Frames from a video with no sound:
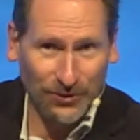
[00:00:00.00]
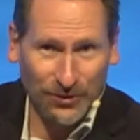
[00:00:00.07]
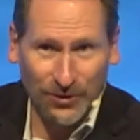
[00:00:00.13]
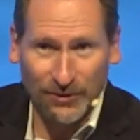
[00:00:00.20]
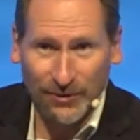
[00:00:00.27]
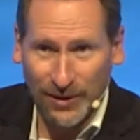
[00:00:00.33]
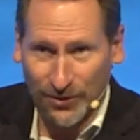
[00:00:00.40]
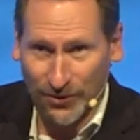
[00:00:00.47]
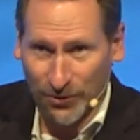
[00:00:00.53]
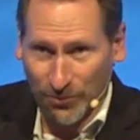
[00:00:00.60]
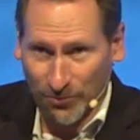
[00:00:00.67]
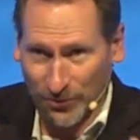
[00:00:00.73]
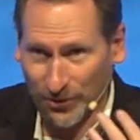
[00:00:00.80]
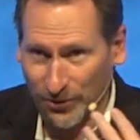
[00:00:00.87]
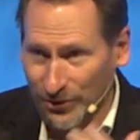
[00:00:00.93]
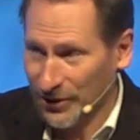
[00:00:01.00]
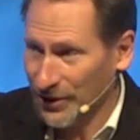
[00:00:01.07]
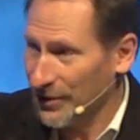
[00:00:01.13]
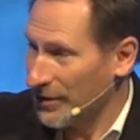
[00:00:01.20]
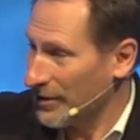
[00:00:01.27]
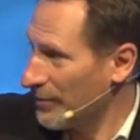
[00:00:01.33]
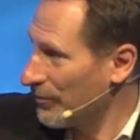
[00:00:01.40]
so it is an opportunity
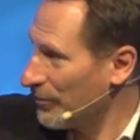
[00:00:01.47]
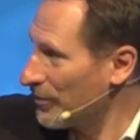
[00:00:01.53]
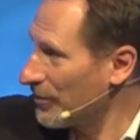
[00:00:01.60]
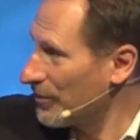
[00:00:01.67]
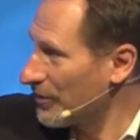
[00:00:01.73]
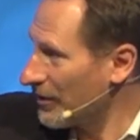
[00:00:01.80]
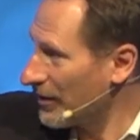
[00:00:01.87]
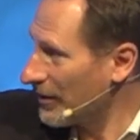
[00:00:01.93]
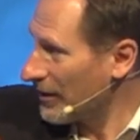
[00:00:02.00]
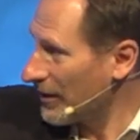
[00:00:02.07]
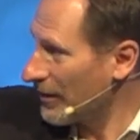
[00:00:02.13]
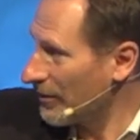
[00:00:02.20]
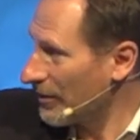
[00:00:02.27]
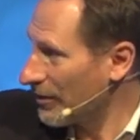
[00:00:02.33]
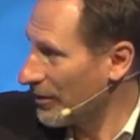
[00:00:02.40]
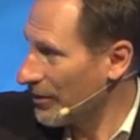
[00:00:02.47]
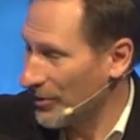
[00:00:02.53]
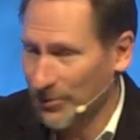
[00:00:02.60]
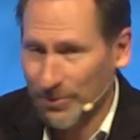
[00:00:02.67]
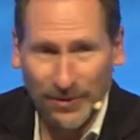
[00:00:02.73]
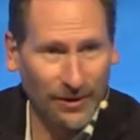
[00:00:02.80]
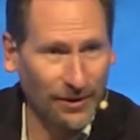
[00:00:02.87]
to come forward and say, yeah, I'd like
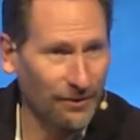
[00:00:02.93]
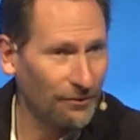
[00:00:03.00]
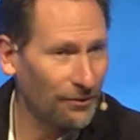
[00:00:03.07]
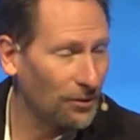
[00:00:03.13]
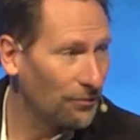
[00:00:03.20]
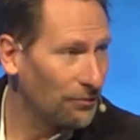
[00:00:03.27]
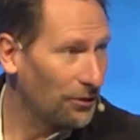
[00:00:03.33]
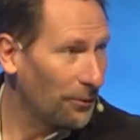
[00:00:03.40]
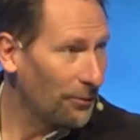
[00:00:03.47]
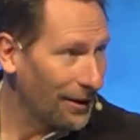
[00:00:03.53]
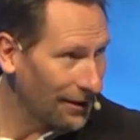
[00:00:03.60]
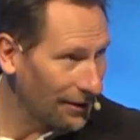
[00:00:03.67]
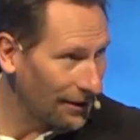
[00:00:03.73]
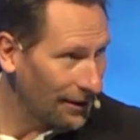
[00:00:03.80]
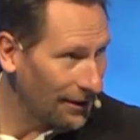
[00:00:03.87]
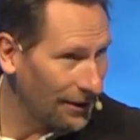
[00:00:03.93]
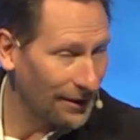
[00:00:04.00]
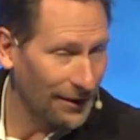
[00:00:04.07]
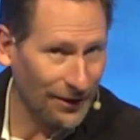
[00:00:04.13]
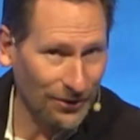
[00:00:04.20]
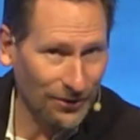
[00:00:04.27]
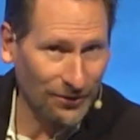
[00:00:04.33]
to be involved directly in it.
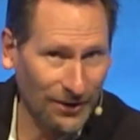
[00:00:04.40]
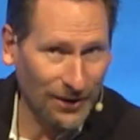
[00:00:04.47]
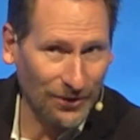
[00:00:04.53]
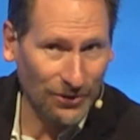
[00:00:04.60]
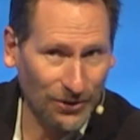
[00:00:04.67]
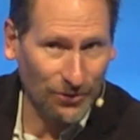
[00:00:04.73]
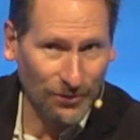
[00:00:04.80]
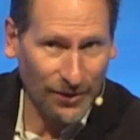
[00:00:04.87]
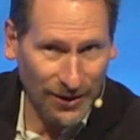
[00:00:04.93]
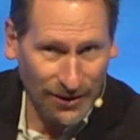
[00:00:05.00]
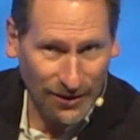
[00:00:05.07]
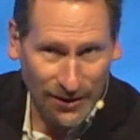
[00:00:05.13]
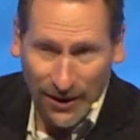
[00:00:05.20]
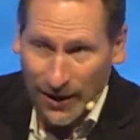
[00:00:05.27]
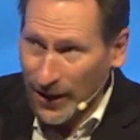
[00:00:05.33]
That's great.